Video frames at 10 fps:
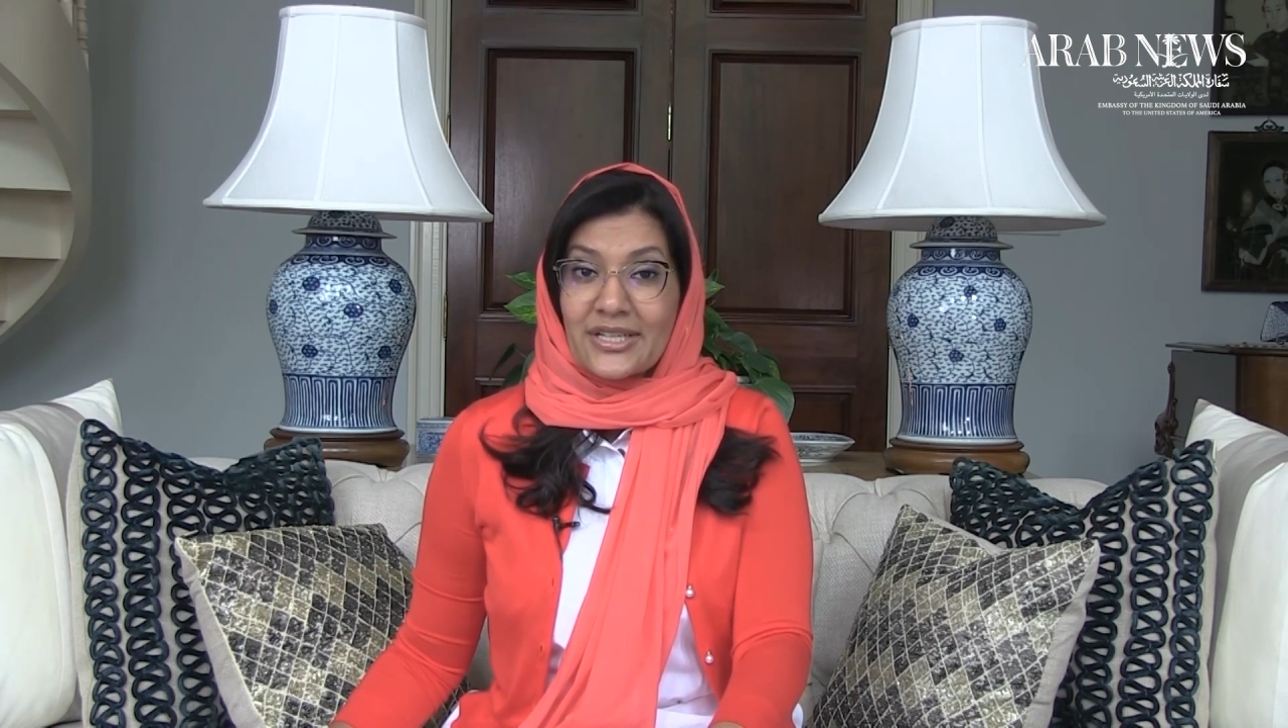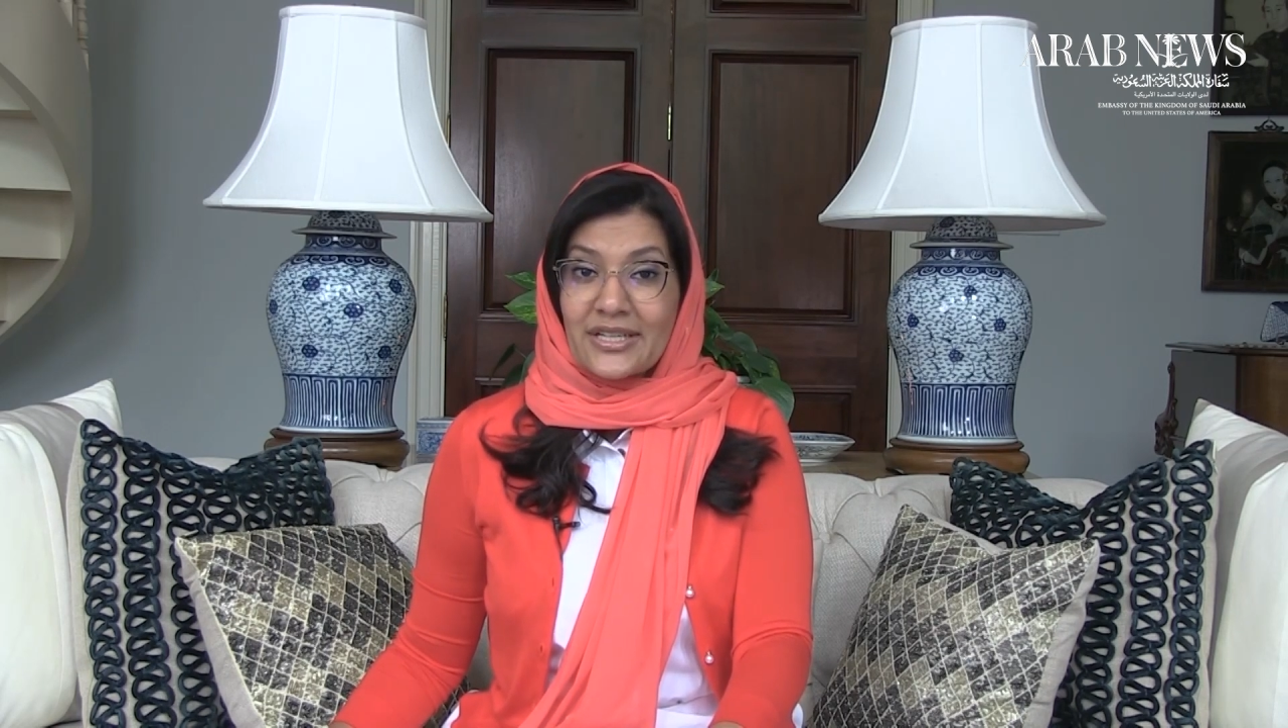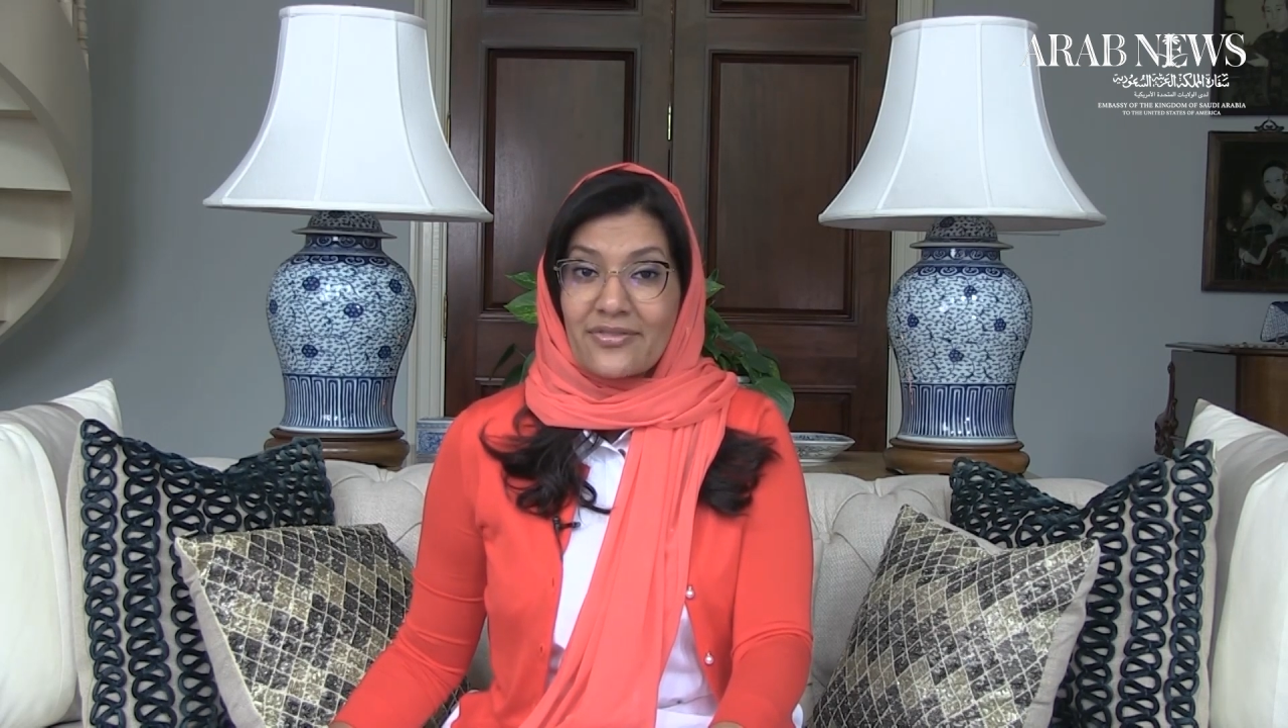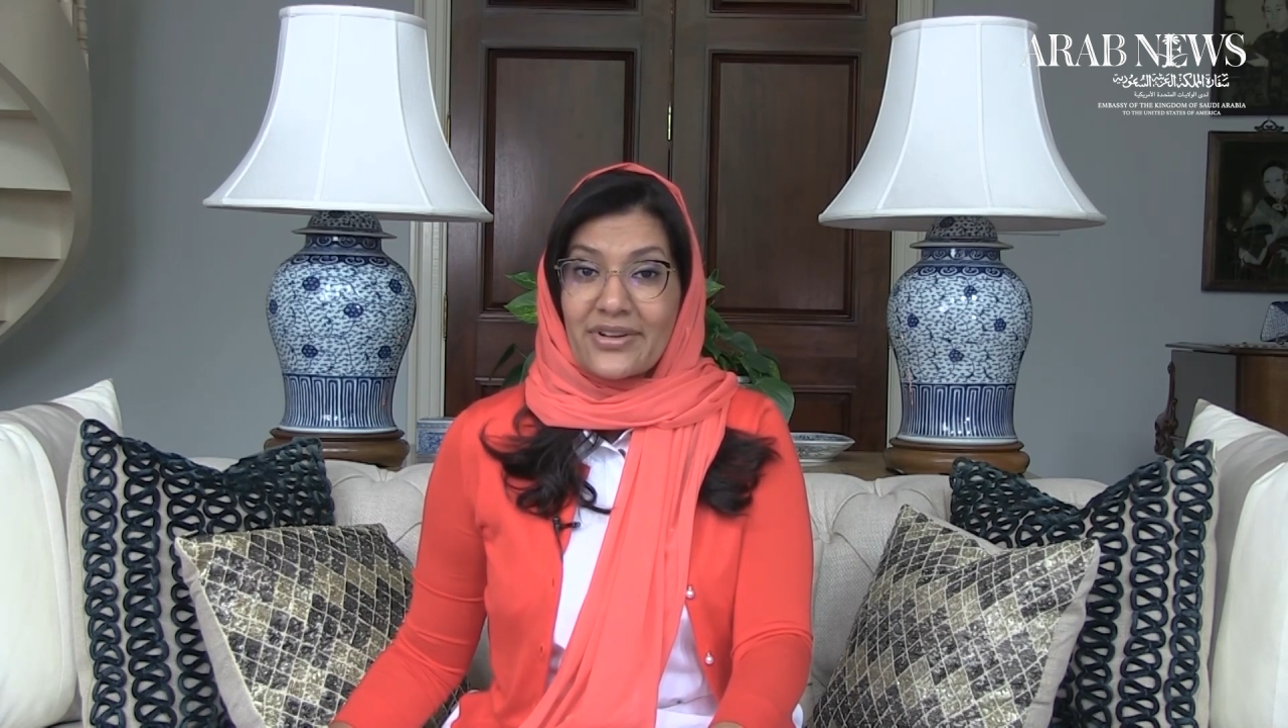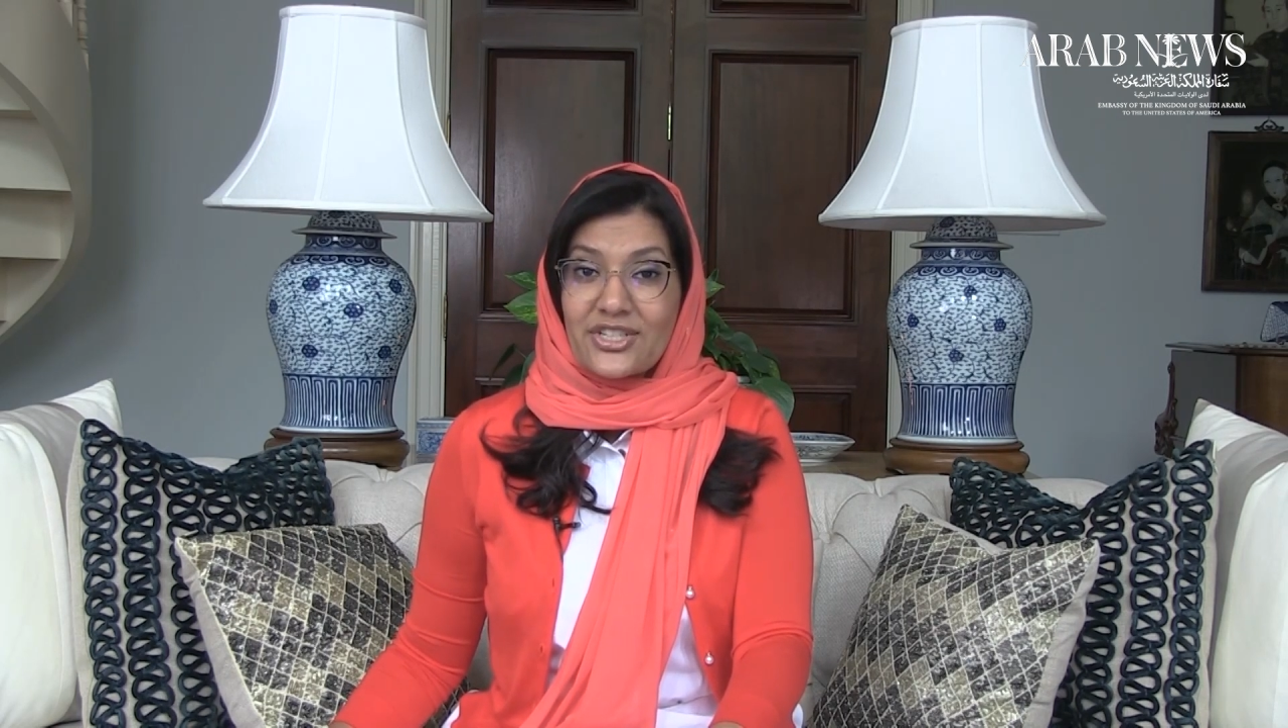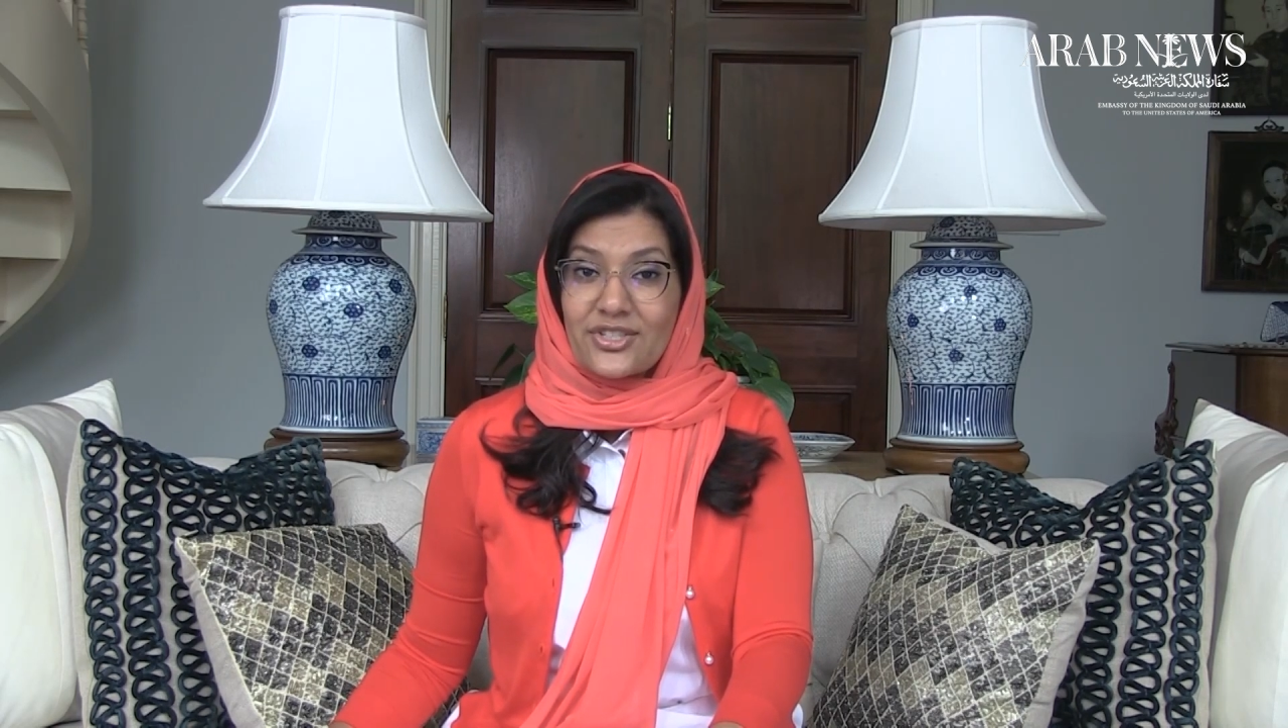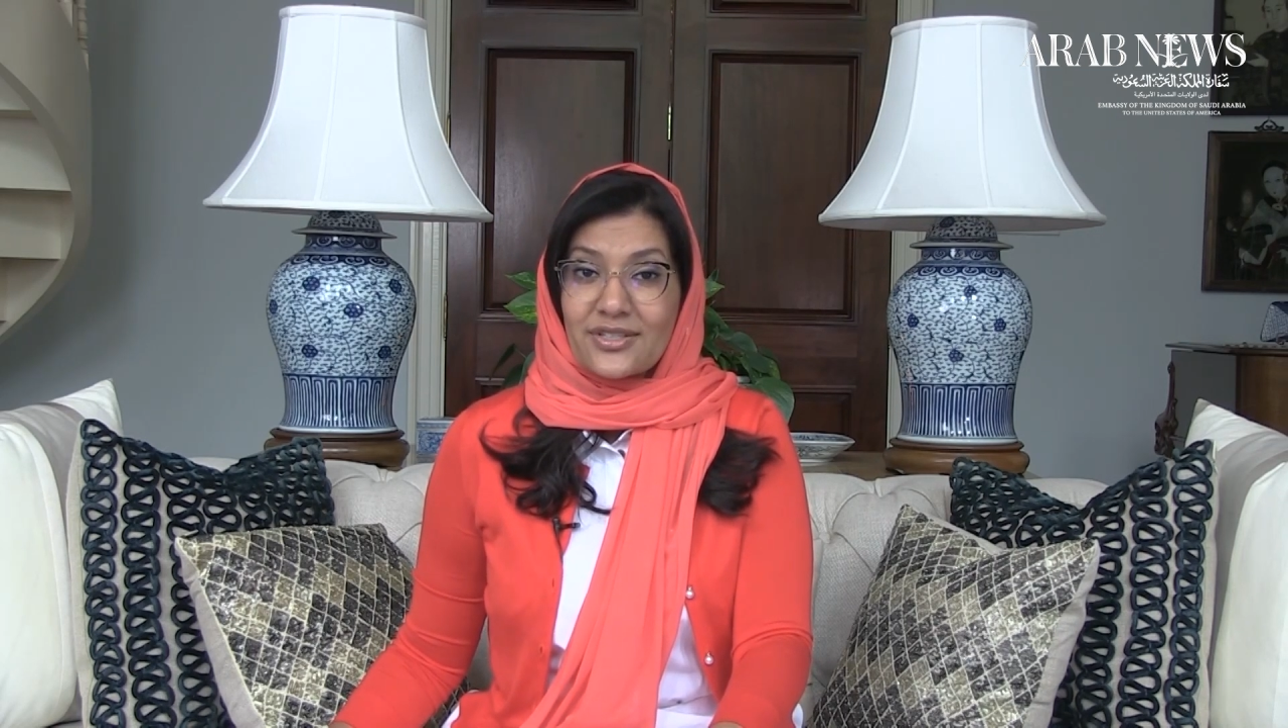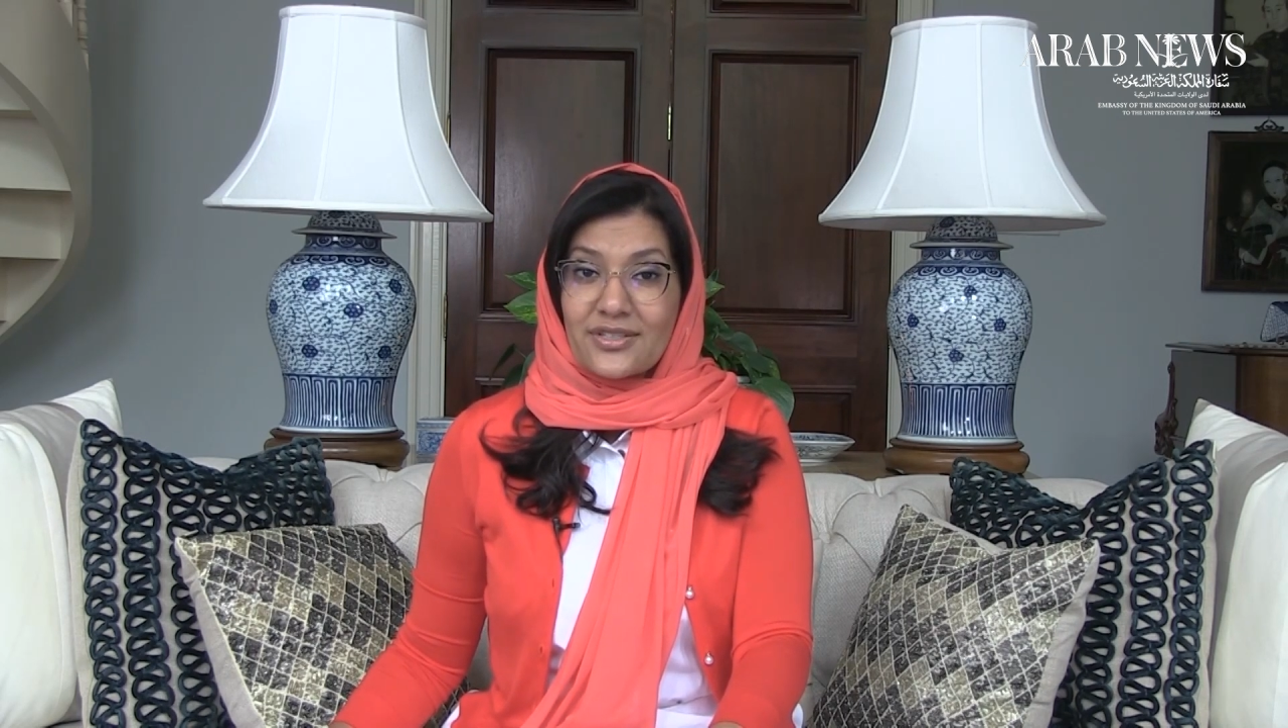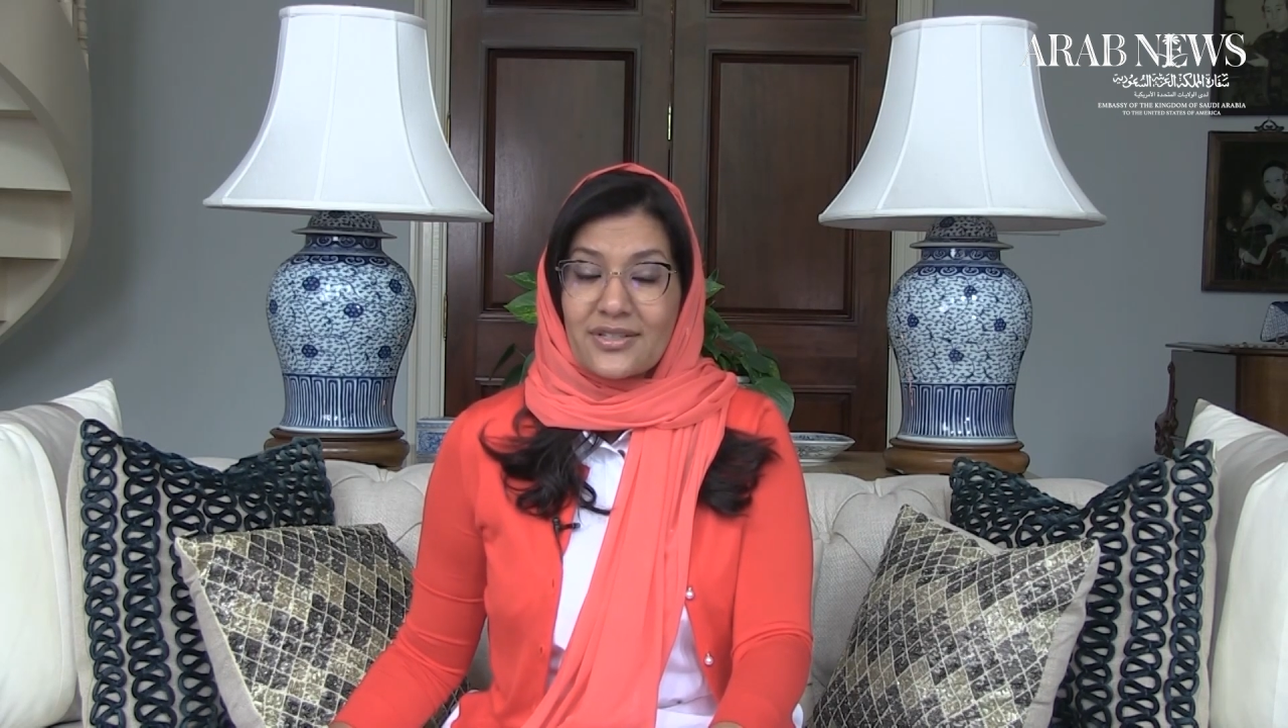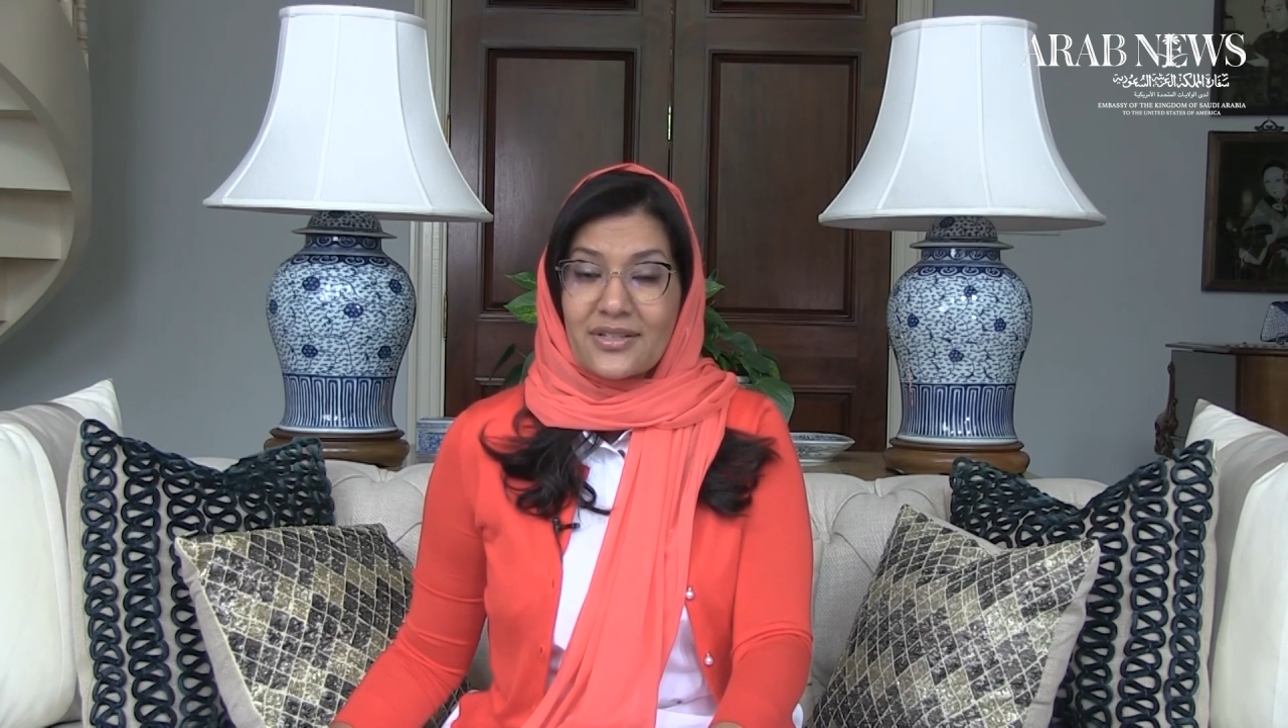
and innovation.